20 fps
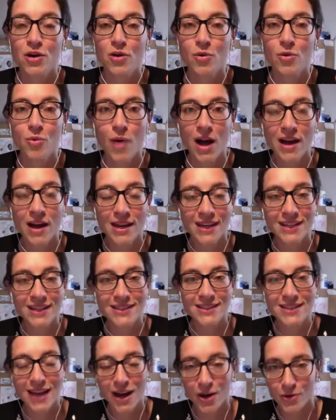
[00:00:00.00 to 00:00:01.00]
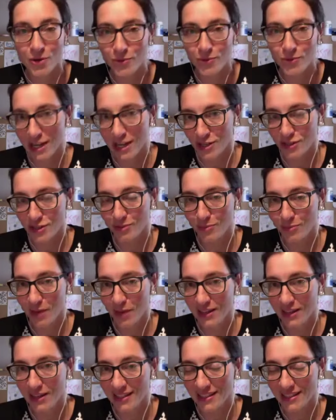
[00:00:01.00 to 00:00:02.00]
quiet our rational
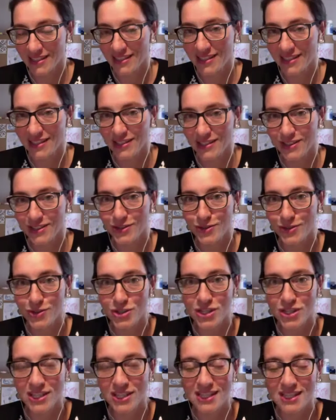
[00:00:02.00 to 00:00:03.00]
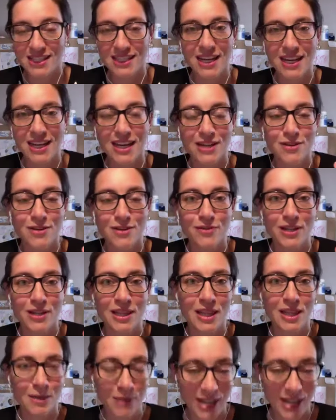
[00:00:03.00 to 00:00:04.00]
mind, to just kind of
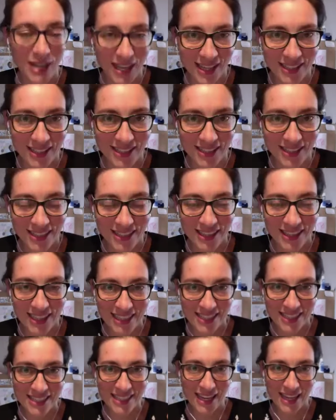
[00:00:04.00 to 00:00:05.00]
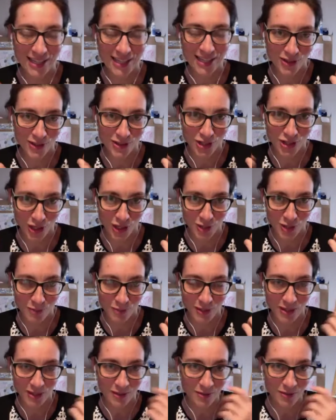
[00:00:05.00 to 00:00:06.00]
eliminate this inner
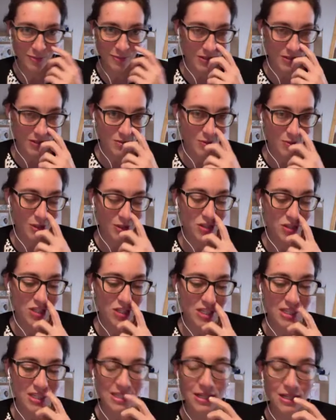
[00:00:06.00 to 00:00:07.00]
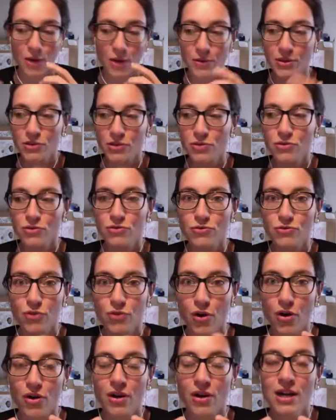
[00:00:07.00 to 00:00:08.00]
judgment, because we're just going to
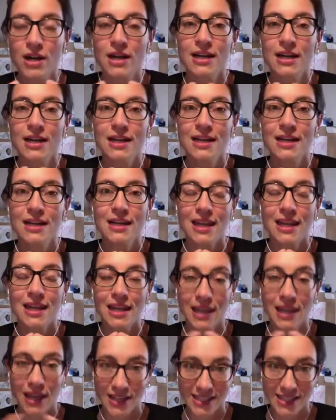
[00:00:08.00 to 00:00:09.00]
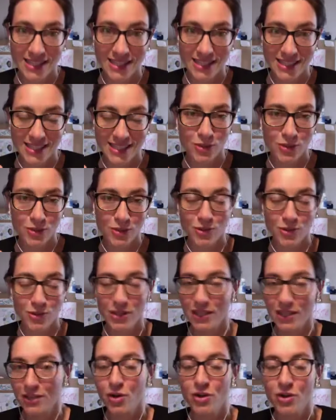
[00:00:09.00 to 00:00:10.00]
draw lines. You
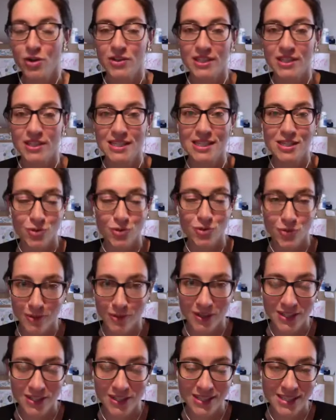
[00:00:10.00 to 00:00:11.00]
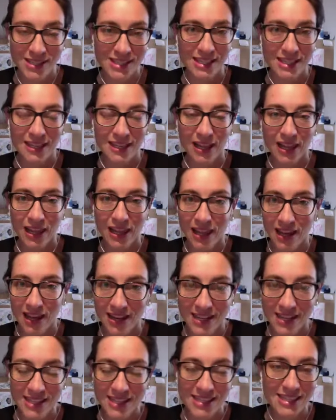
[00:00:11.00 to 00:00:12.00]
can call it scribbles,
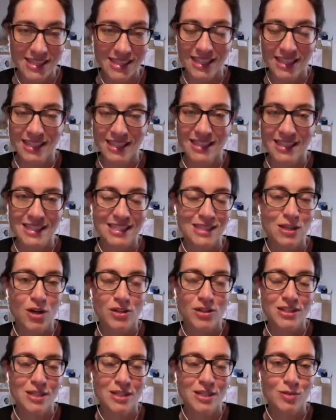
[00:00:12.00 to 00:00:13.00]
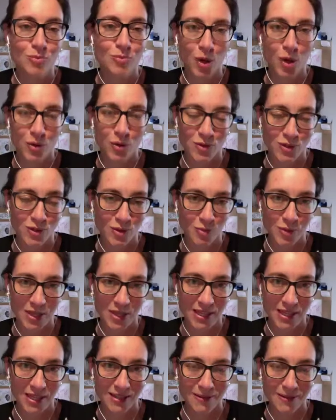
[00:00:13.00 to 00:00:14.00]
lines. It's not supposed to
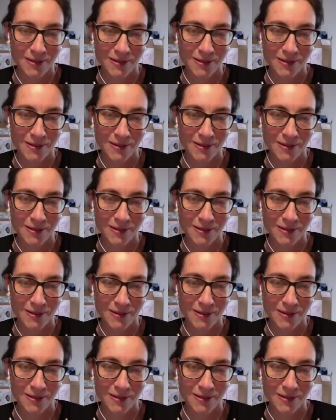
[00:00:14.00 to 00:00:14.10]
be